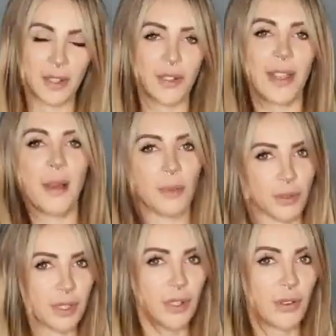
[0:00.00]
because you can be
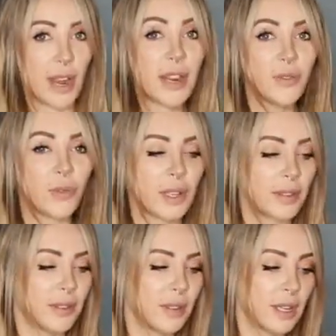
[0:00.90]
really creative
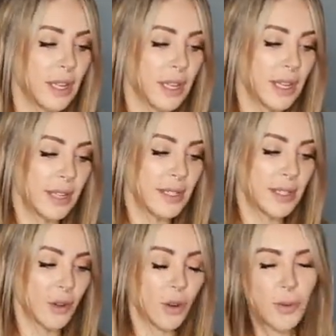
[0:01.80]
with, is
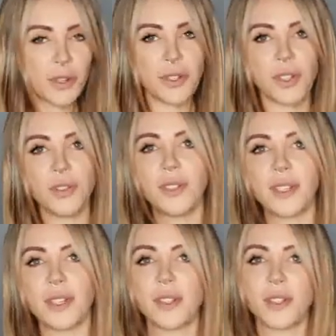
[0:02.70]
almost used
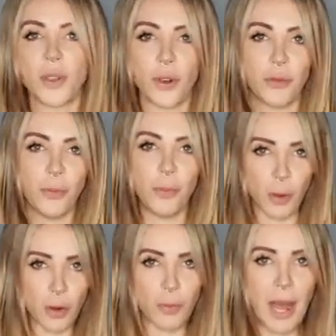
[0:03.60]
as a sort of
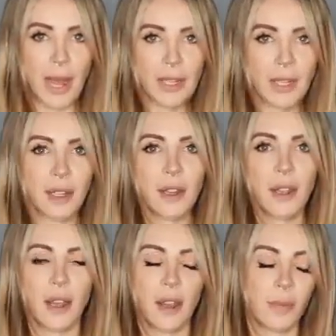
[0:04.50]
bookmark
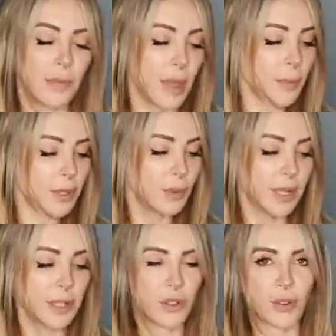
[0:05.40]
in
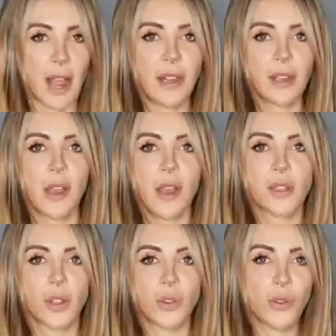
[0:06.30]
between the track.
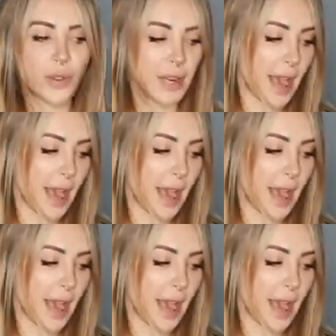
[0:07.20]
So you can